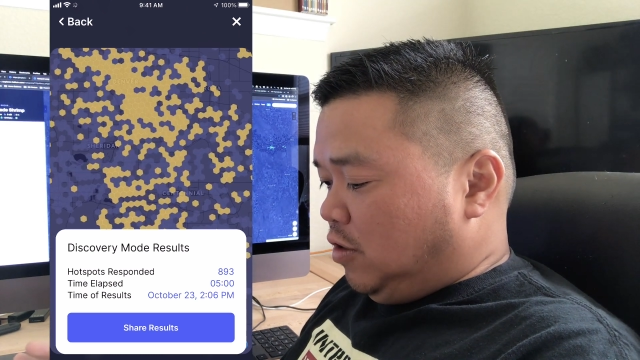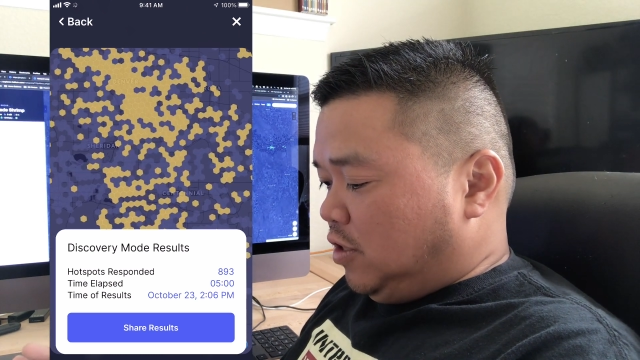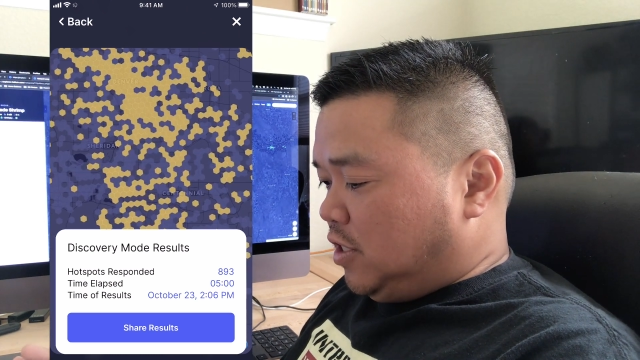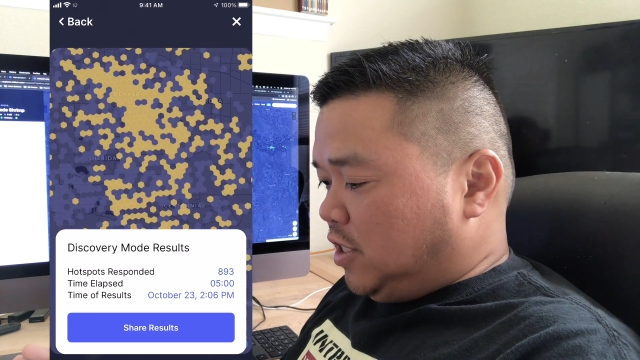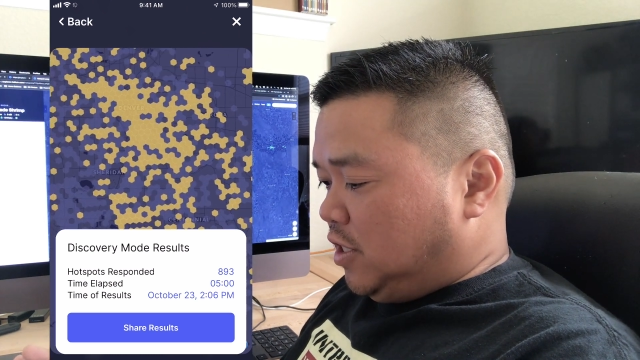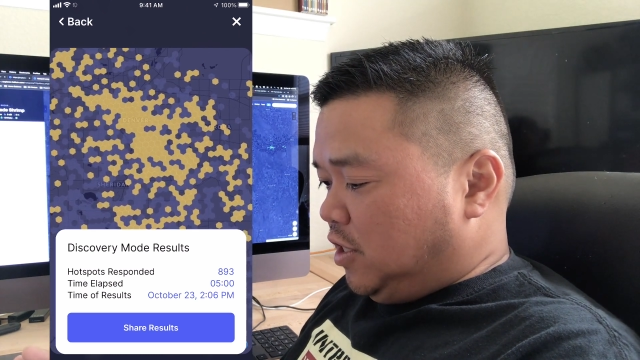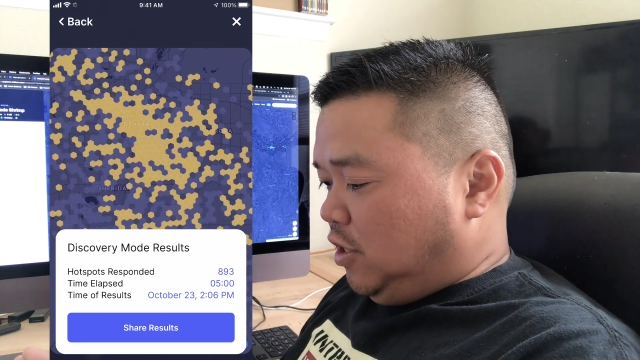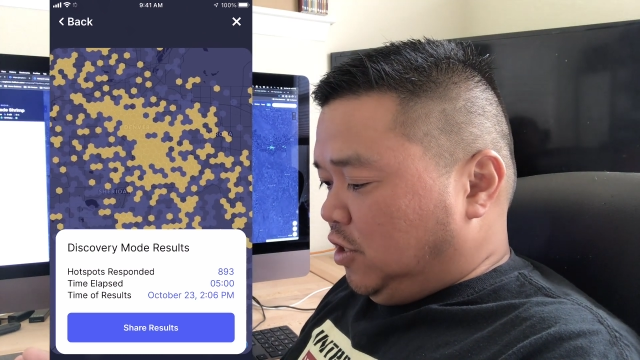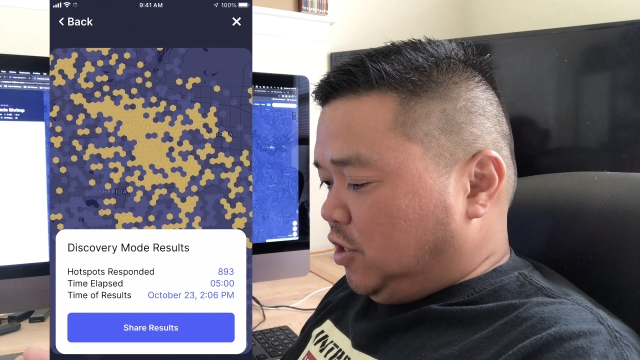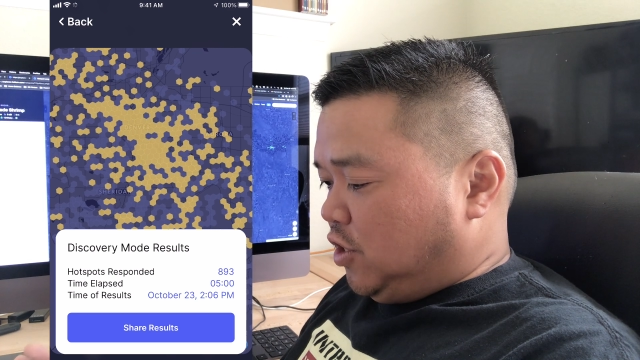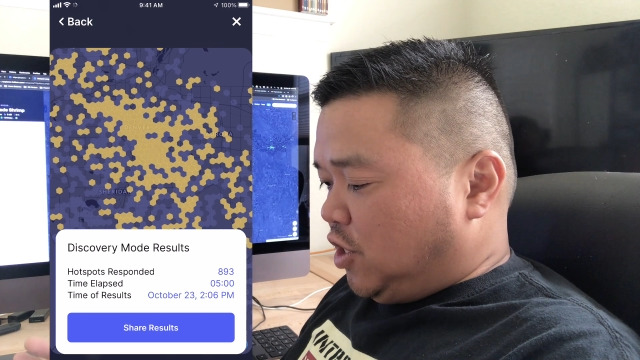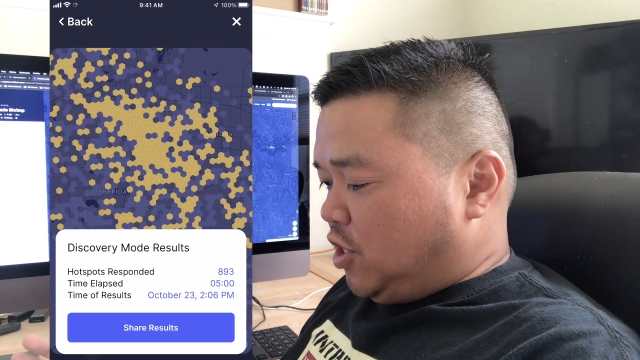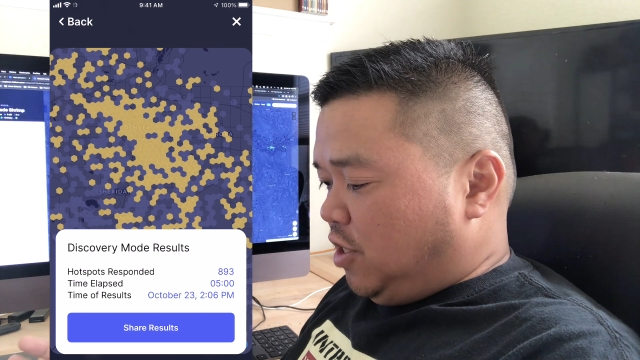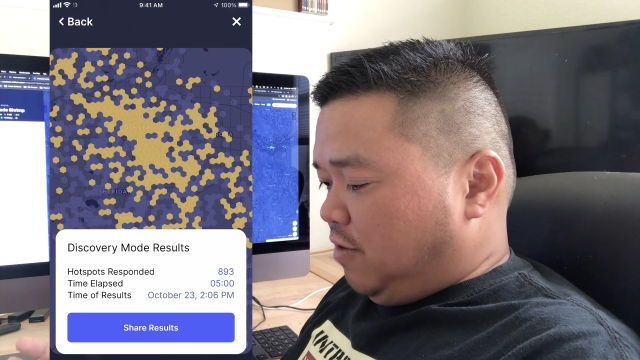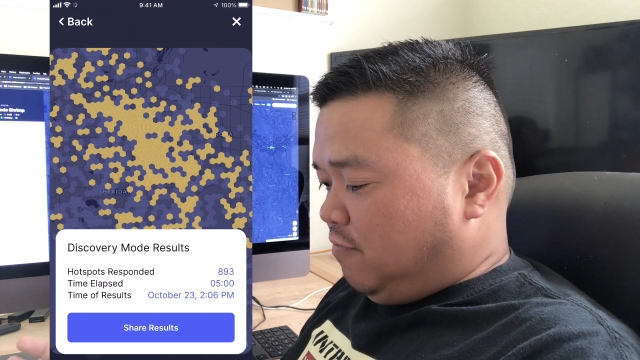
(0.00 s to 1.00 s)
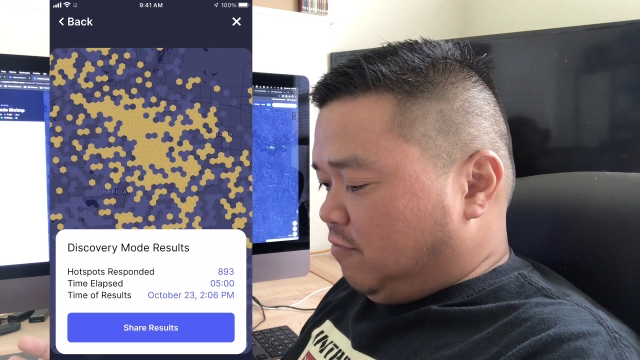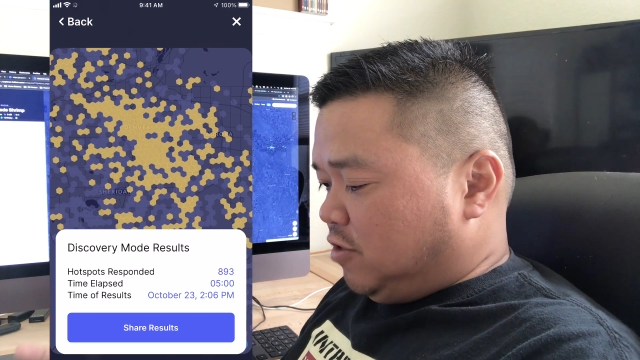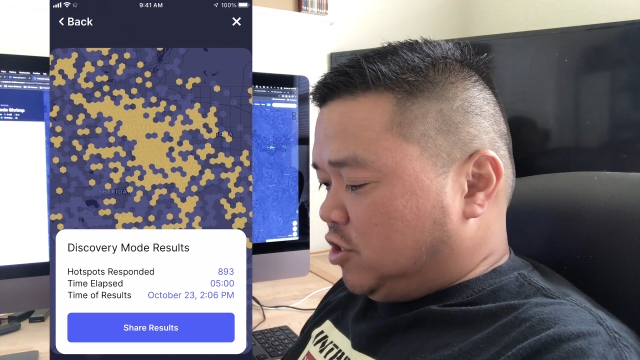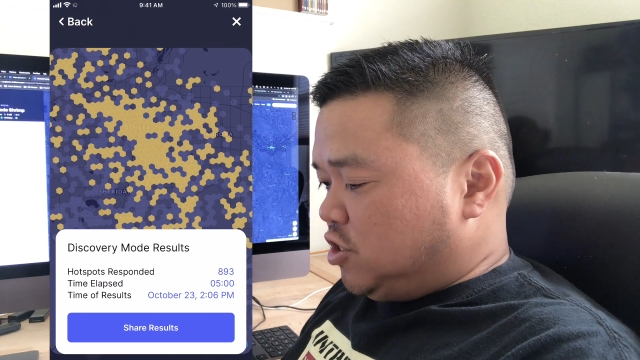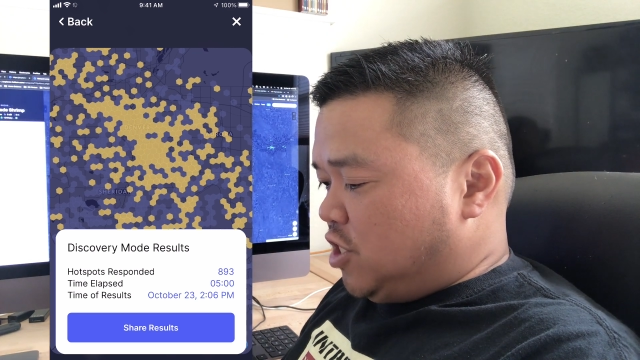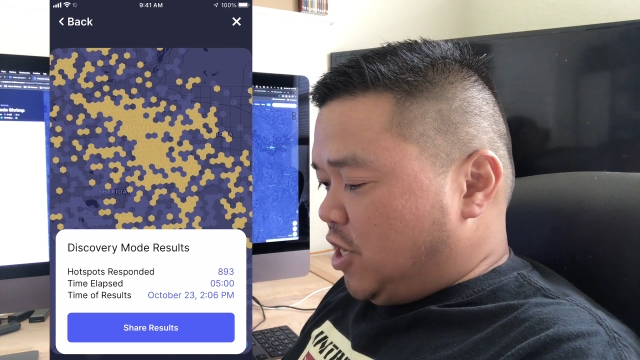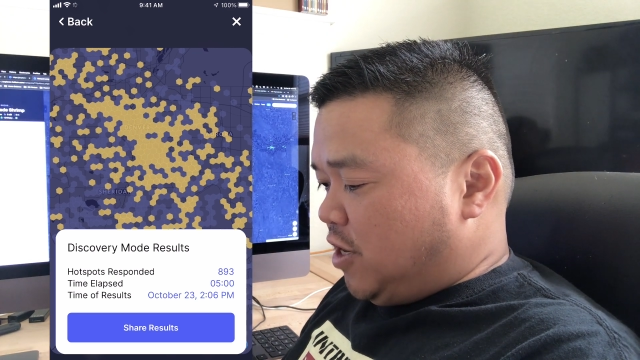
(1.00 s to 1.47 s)
Look at look at the
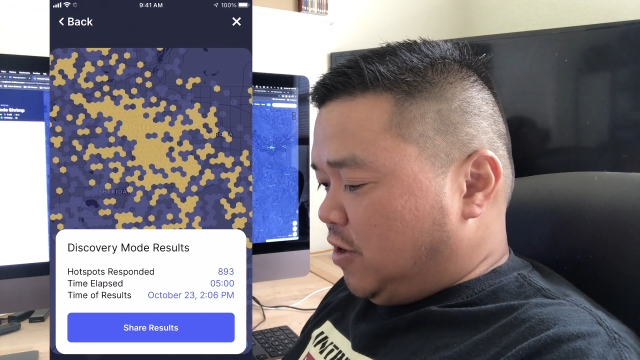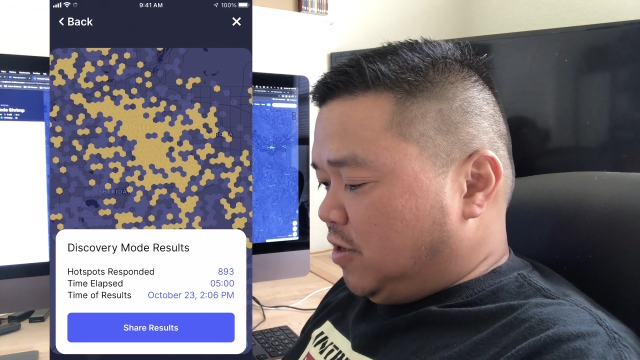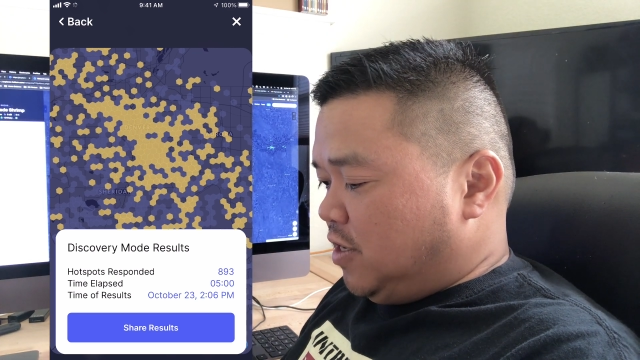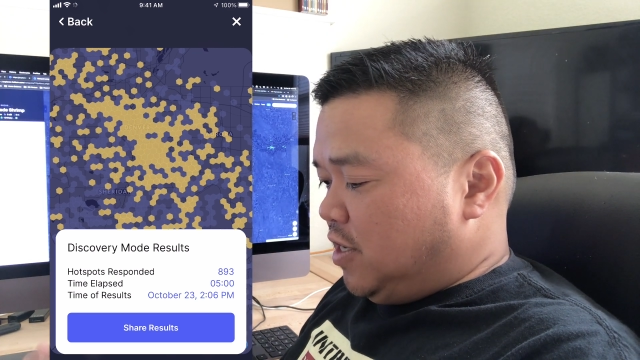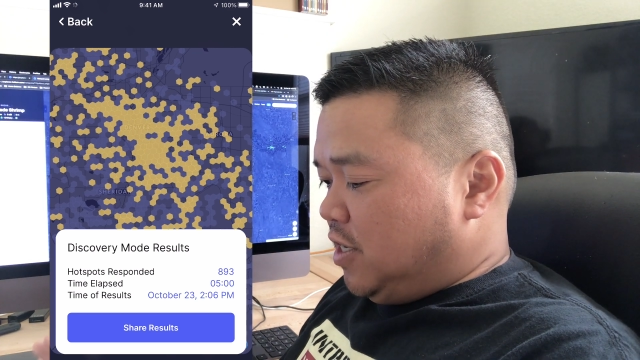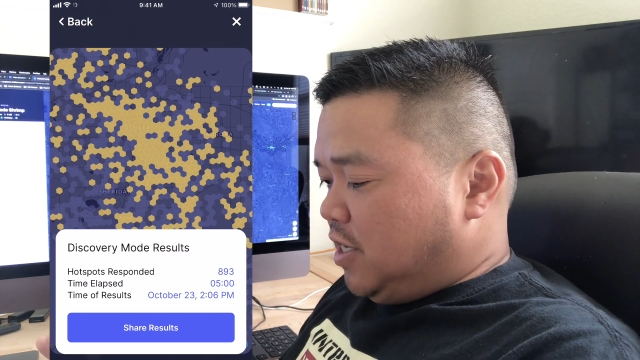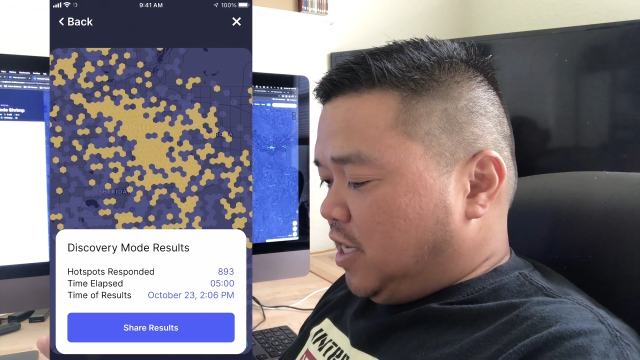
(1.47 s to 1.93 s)
coverage there,